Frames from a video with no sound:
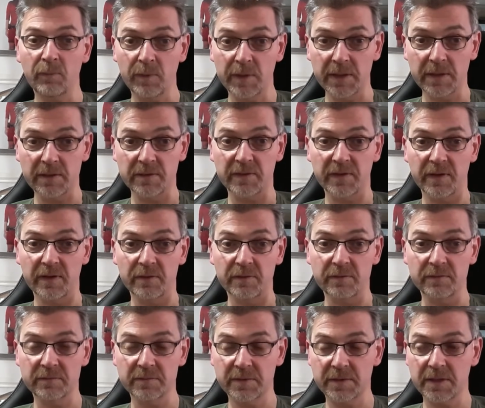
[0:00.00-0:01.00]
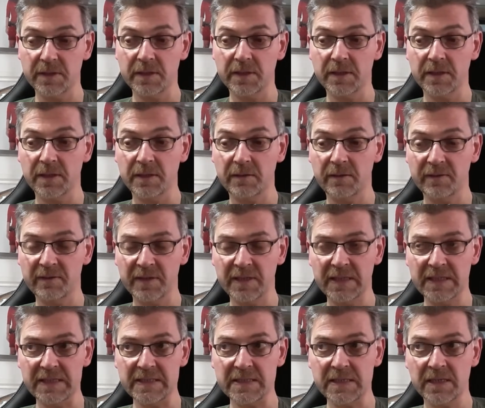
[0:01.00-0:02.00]
will do. I think
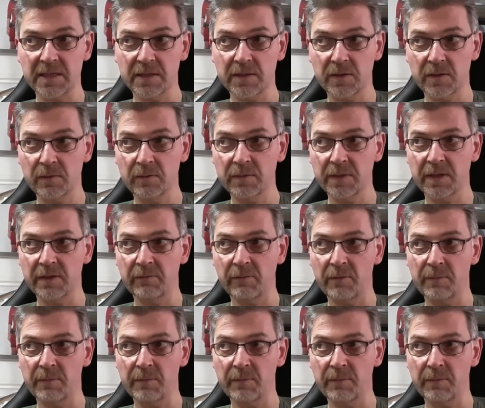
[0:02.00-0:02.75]
he's going to call it the